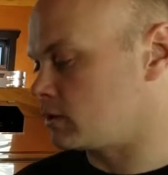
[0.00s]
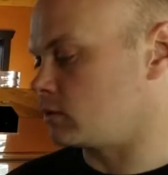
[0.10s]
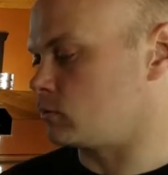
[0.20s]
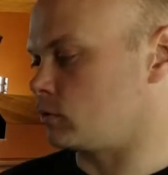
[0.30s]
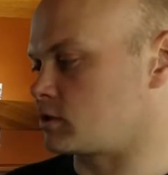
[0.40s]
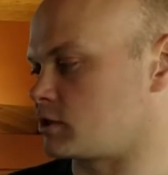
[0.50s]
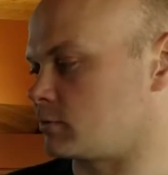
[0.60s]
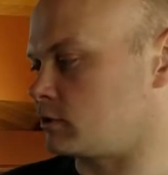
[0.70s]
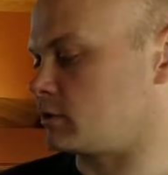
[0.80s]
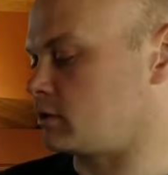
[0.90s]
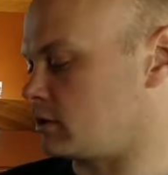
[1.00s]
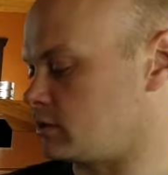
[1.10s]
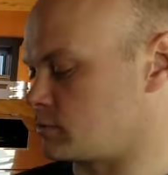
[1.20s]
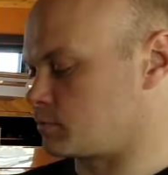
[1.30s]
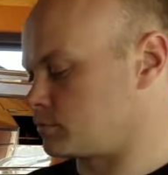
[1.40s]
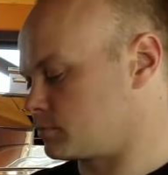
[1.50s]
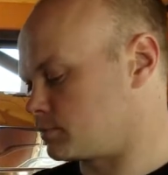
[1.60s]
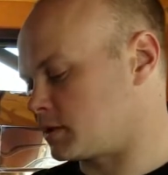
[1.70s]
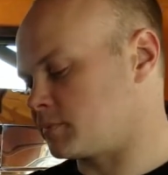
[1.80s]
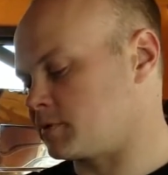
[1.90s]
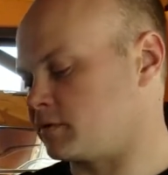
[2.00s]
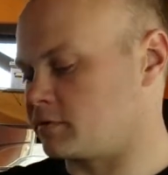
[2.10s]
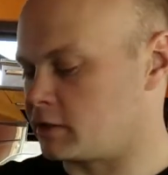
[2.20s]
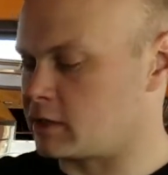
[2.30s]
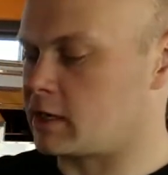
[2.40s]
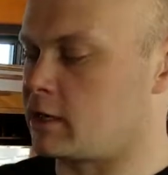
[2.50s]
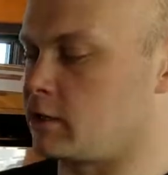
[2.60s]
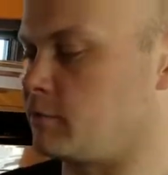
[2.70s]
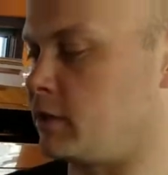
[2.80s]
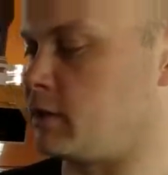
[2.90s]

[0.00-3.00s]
when someone is pumping very hard, meaning